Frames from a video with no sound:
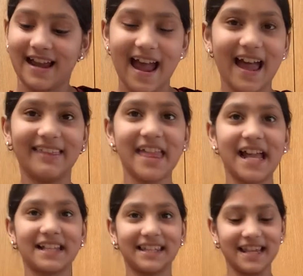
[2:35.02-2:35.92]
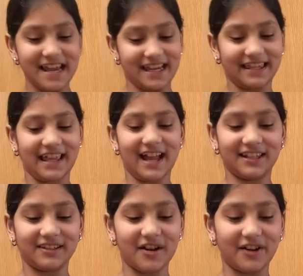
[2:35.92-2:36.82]
And that's it.
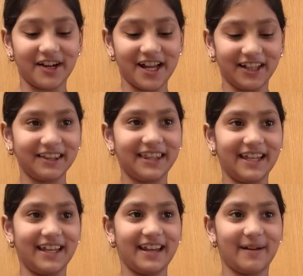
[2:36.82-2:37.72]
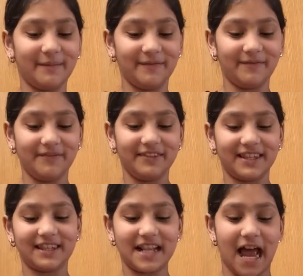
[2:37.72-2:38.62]
That's our healthy
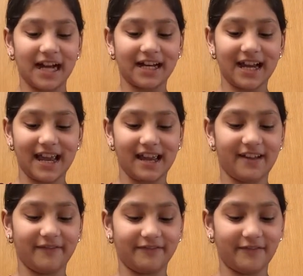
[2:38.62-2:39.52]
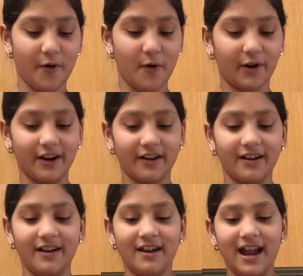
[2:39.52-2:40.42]
snack for
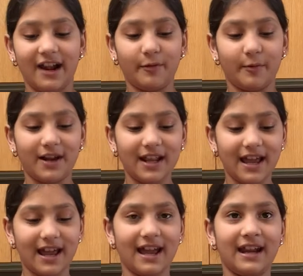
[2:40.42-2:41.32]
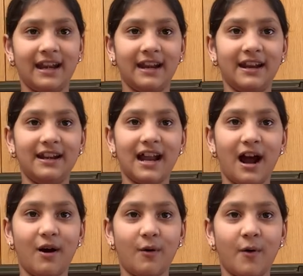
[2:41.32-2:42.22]
everyone. And
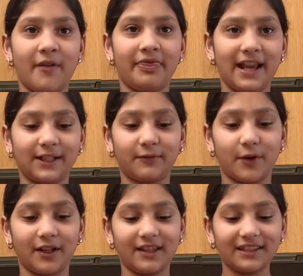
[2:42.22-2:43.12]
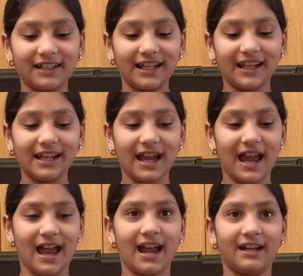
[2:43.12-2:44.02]
now thanks for listening,
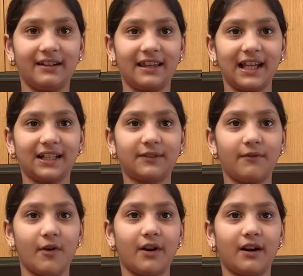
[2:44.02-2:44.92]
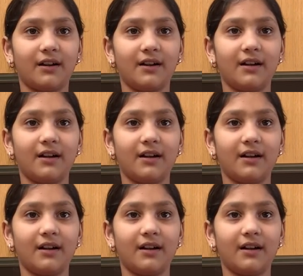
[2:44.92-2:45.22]
and thanks for